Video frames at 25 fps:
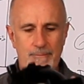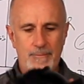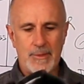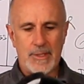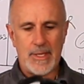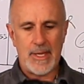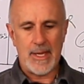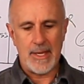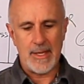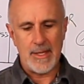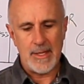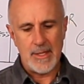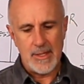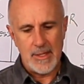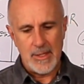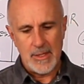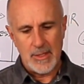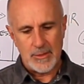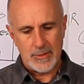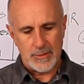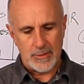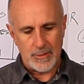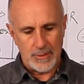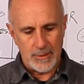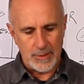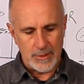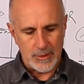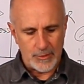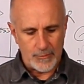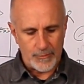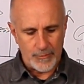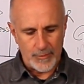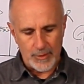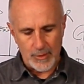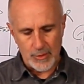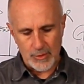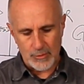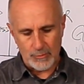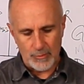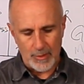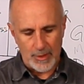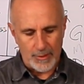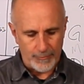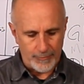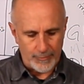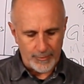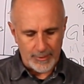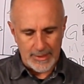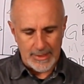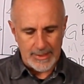Okay, so this sphere is
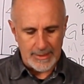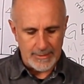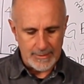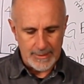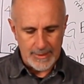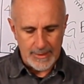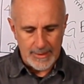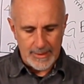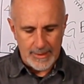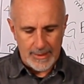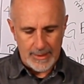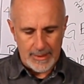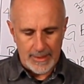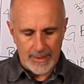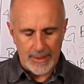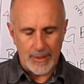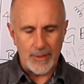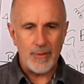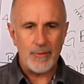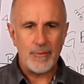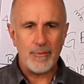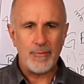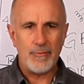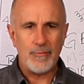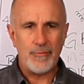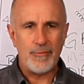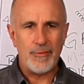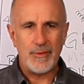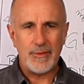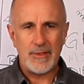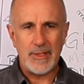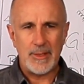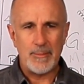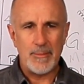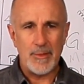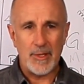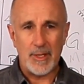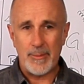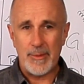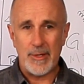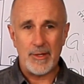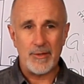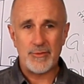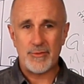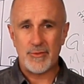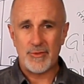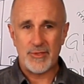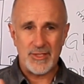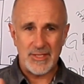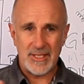roughly 150
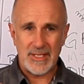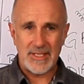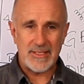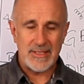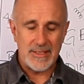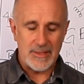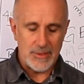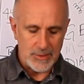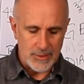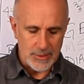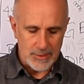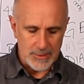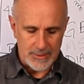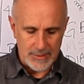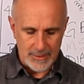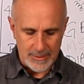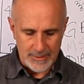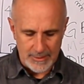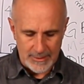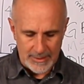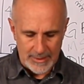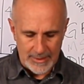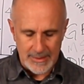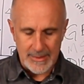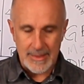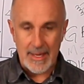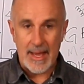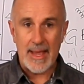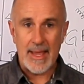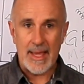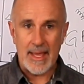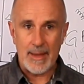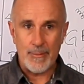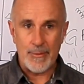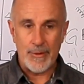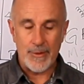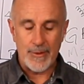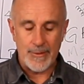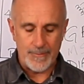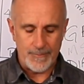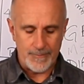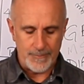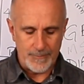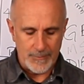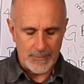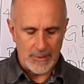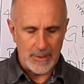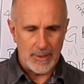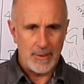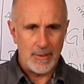millimeters or 6 inches in diameter.
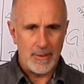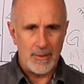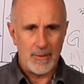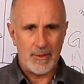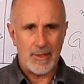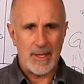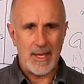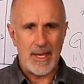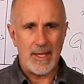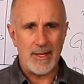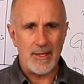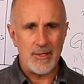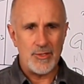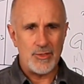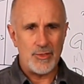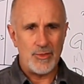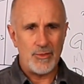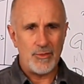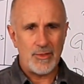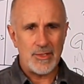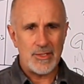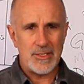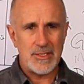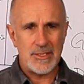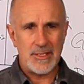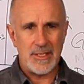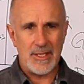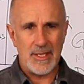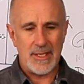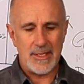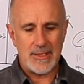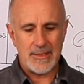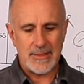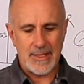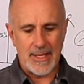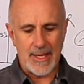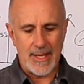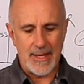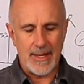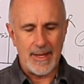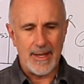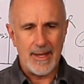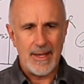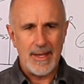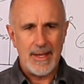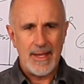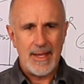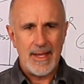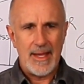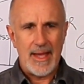Okay, and as you can see, it's got a
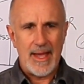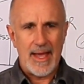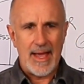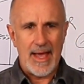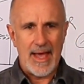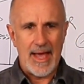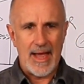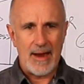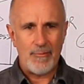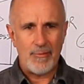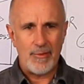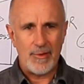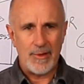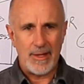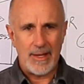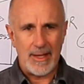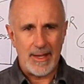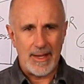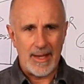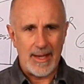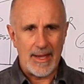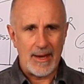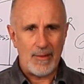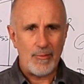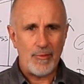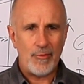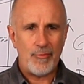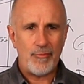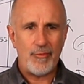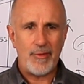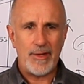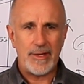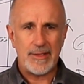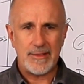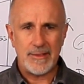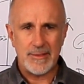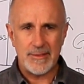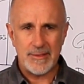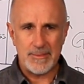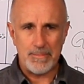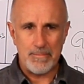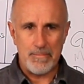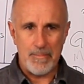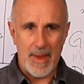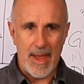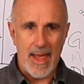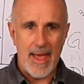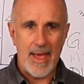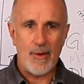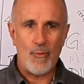high reflectance
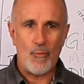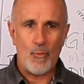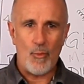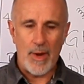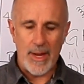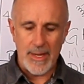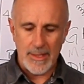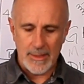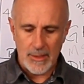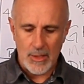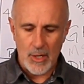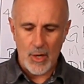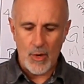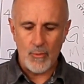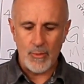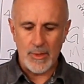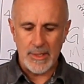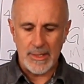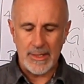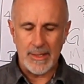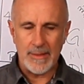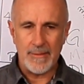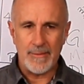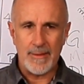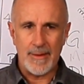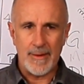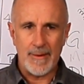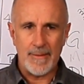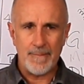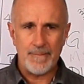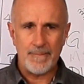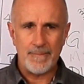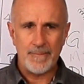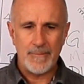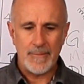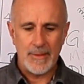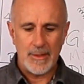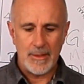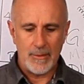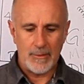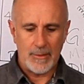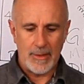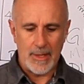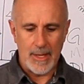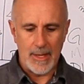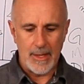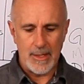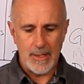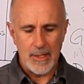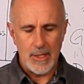matte white coating in there.
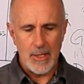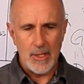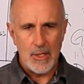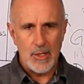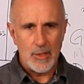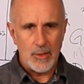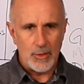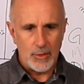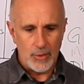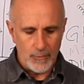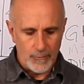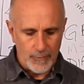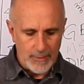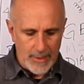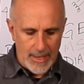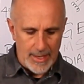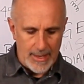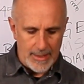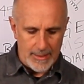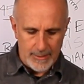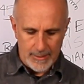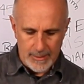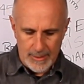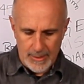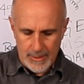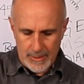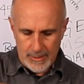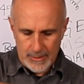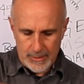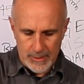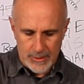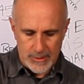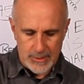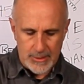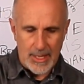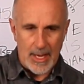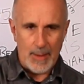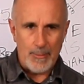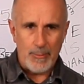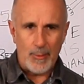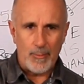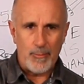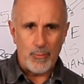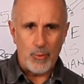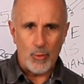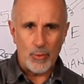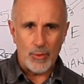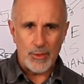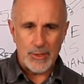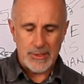Okay, you've got the sample
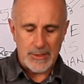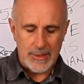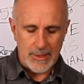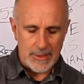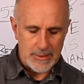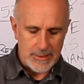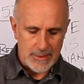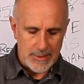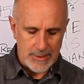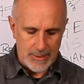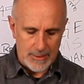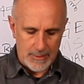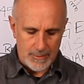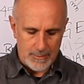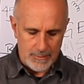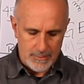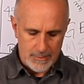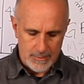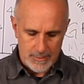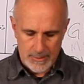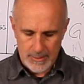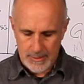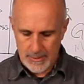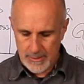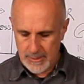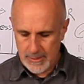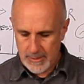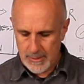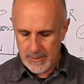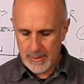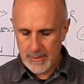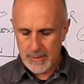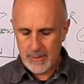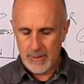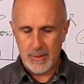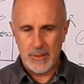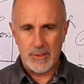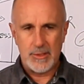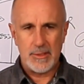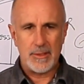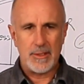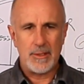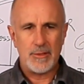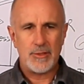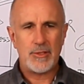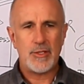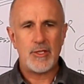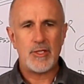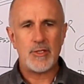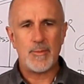port sets here. The
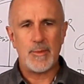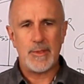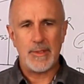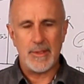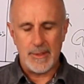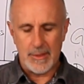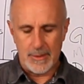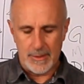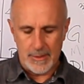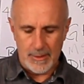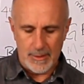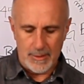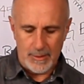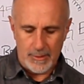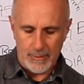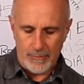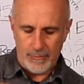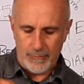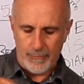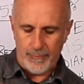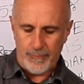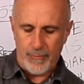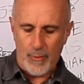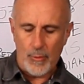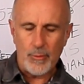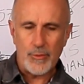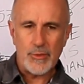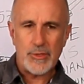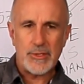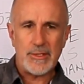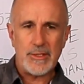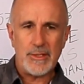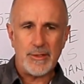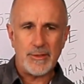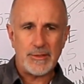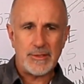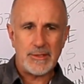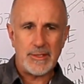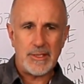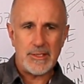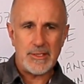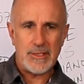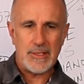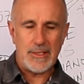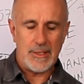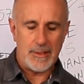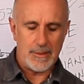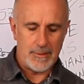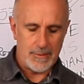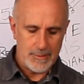photocell
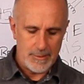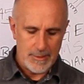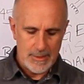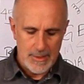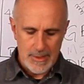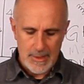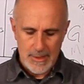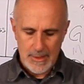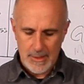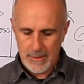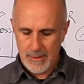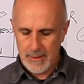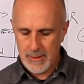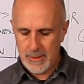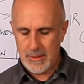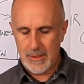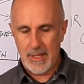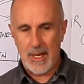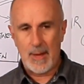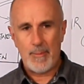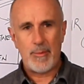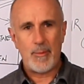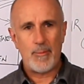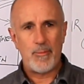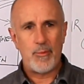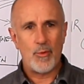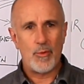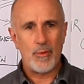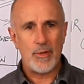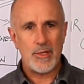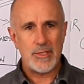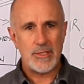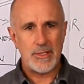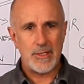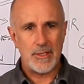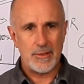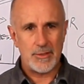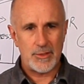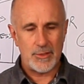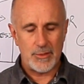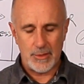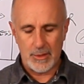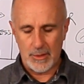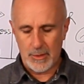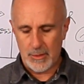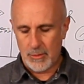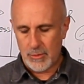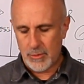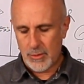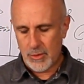sets here. The sample port is here, so
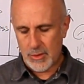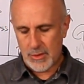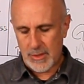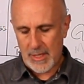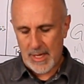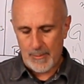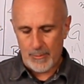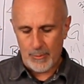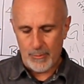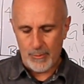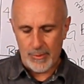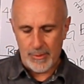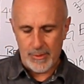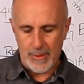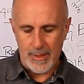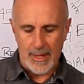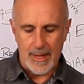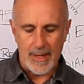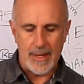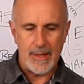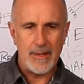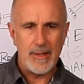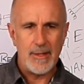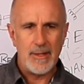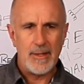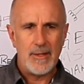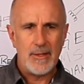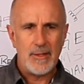you load your sample with that.